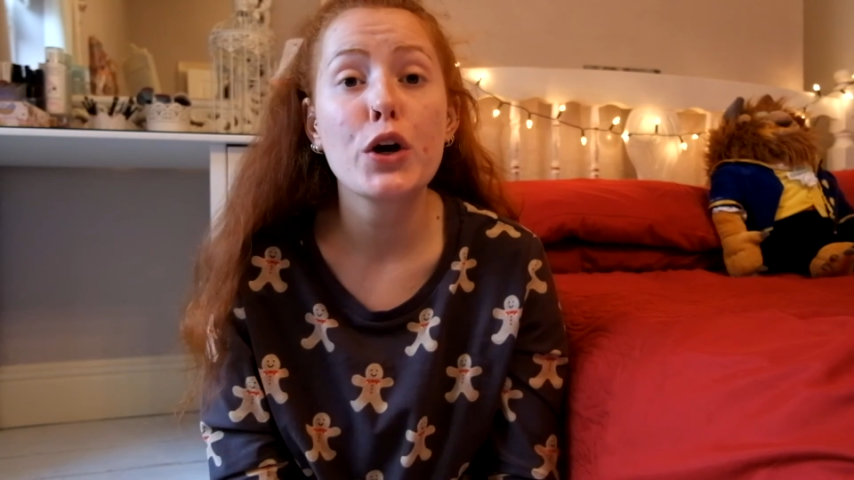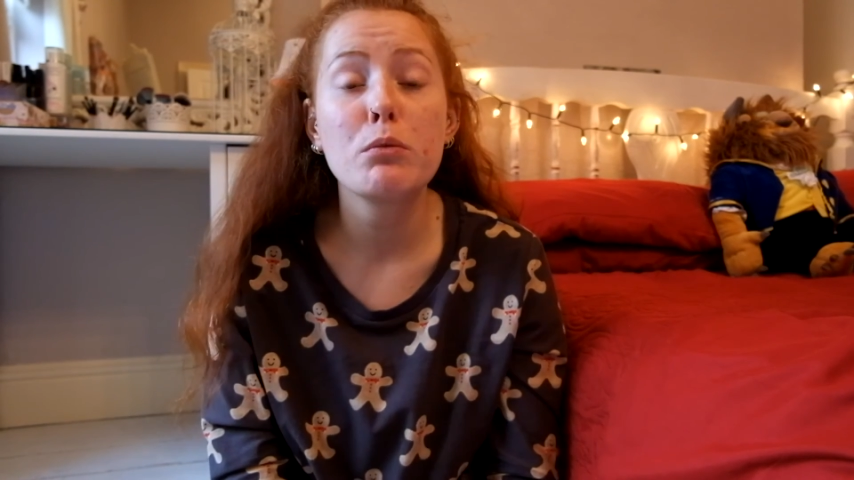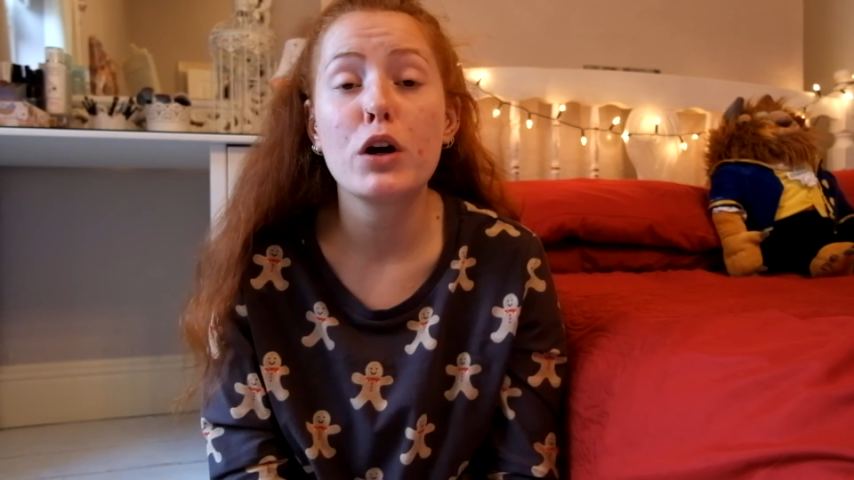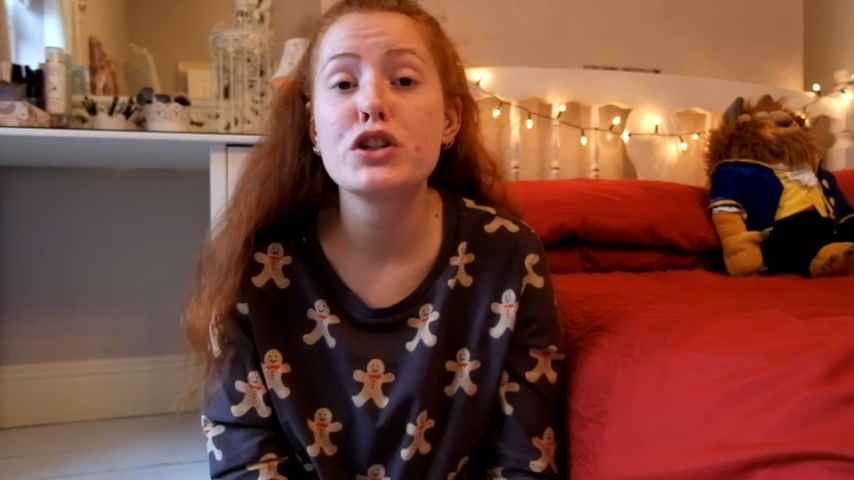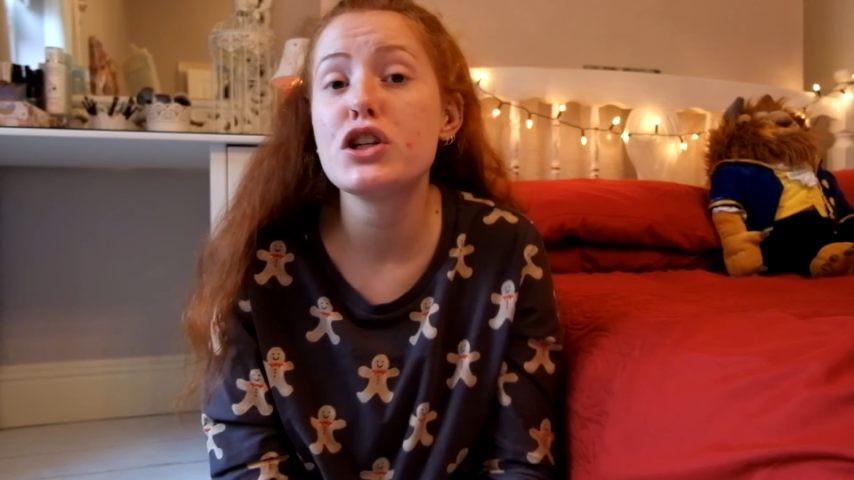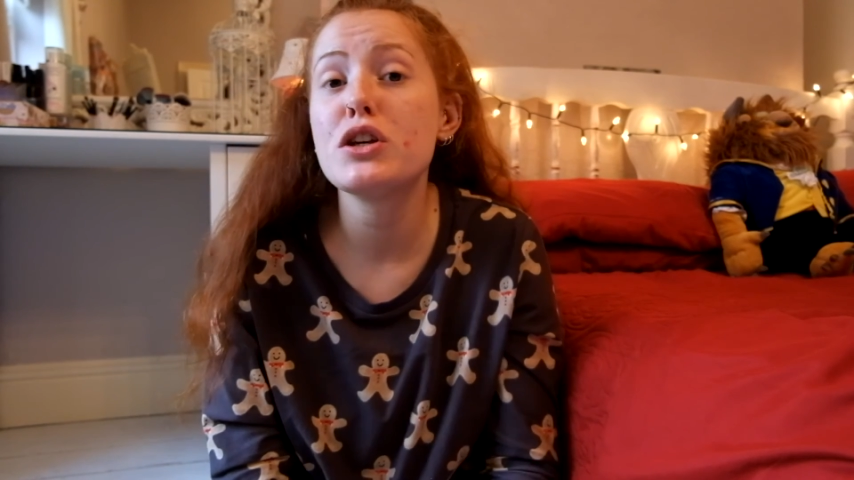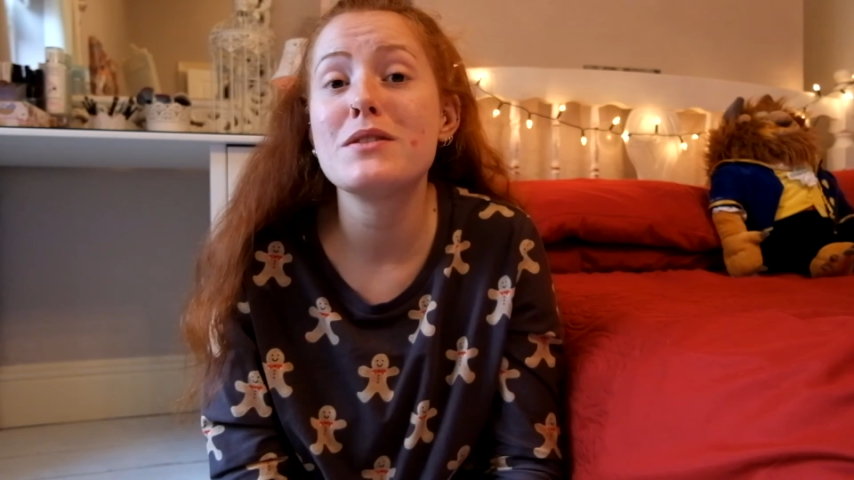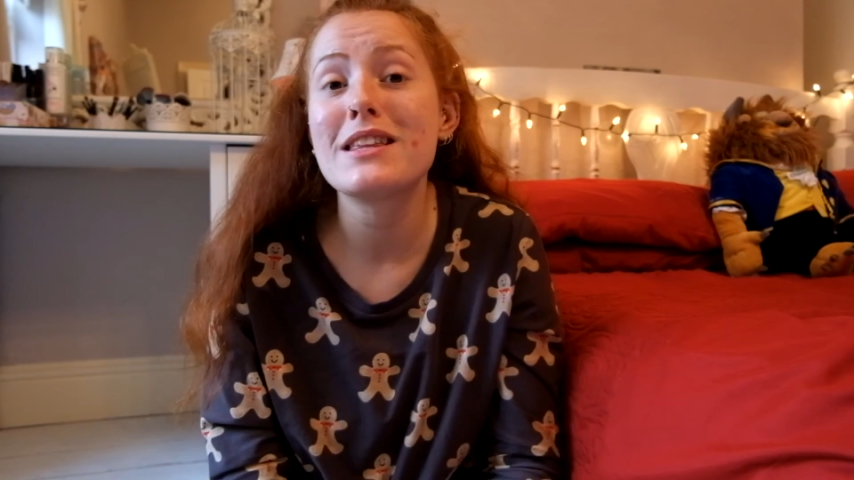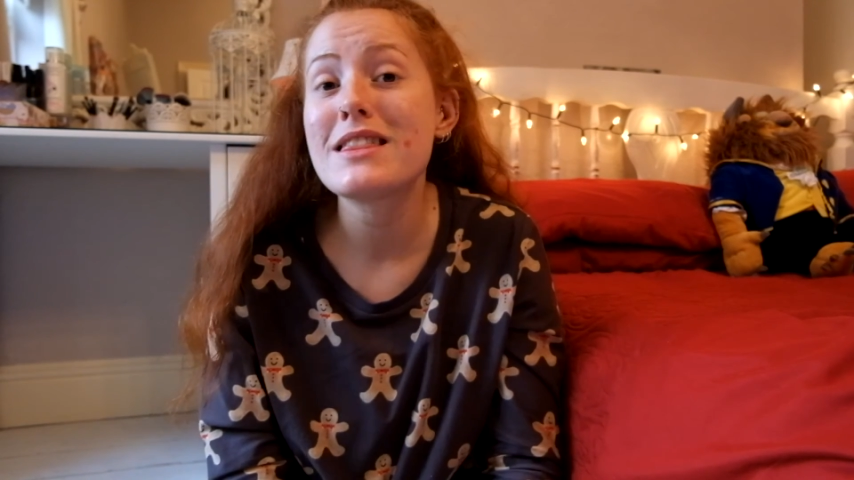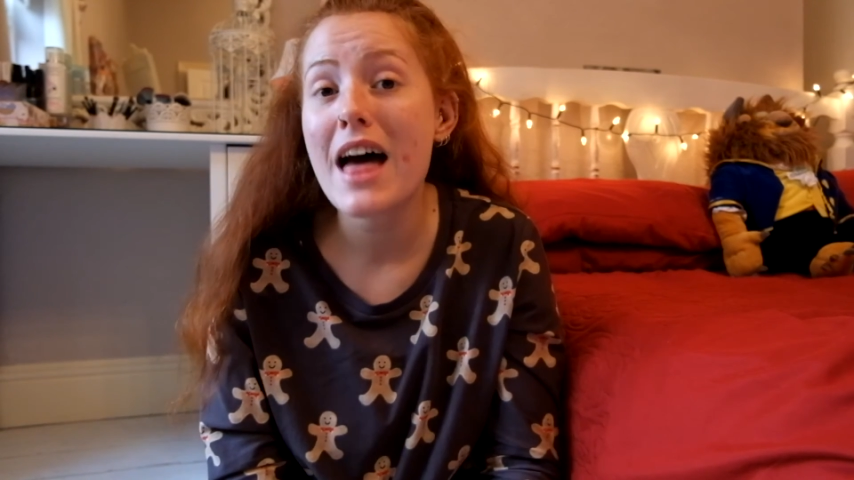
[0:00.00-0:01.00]
home, like to
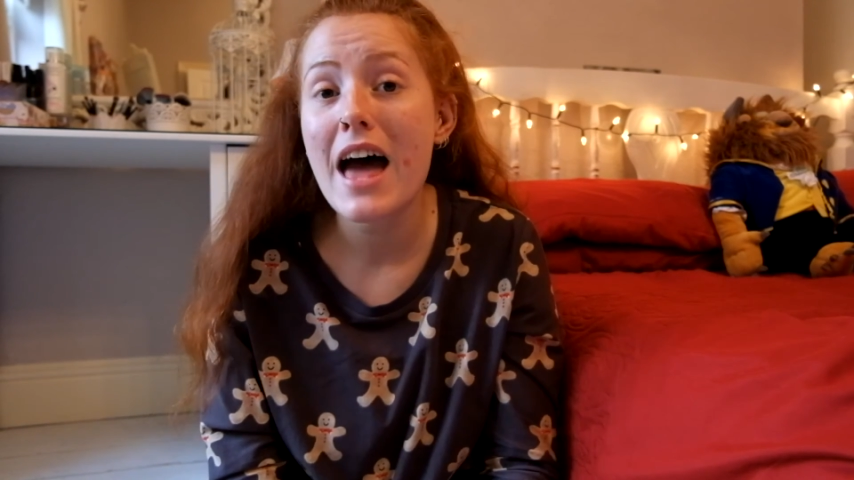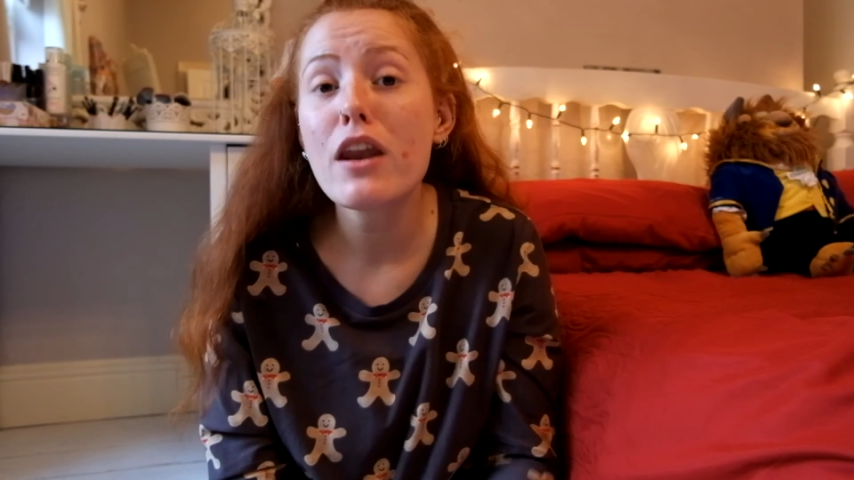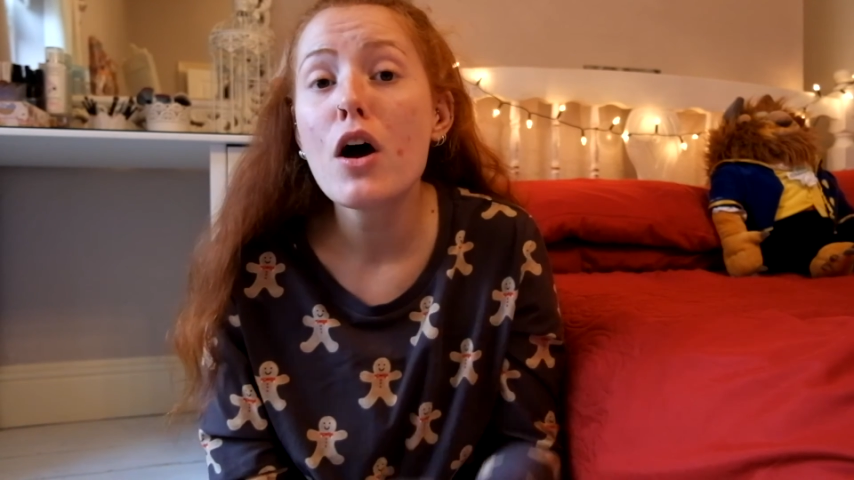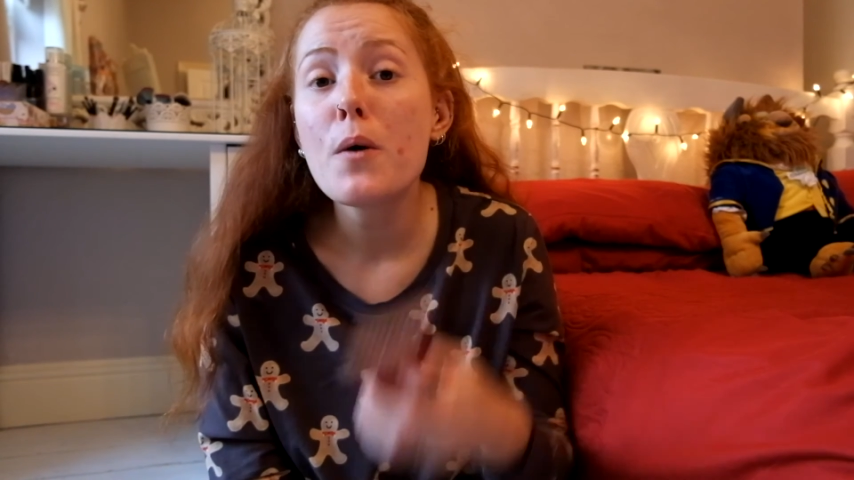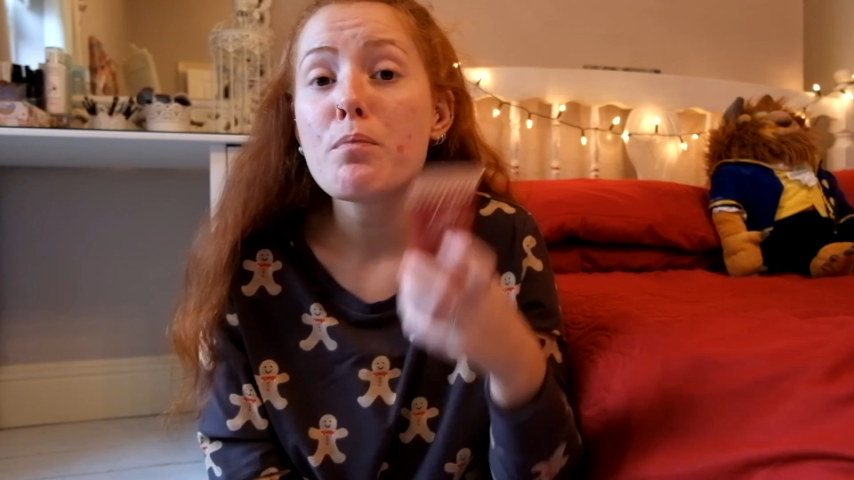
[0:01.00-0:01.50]
use it then.